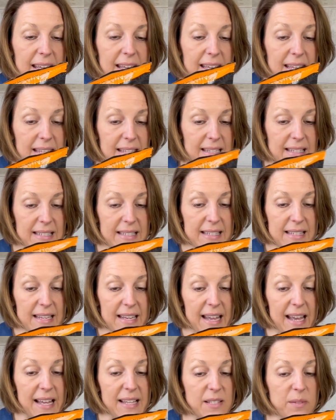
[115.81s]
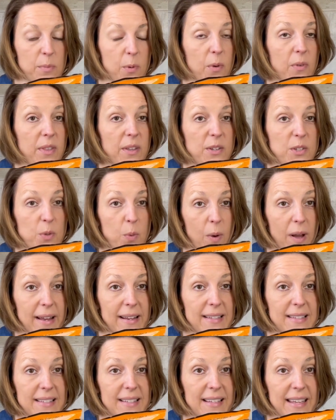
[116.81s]
It has more than
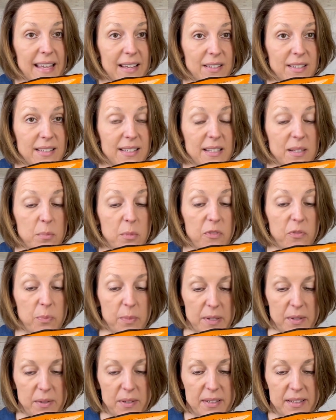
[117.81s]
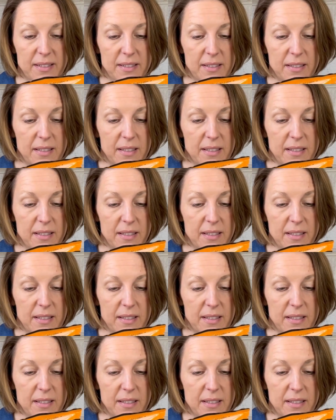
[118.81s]
twice the calcium of milk,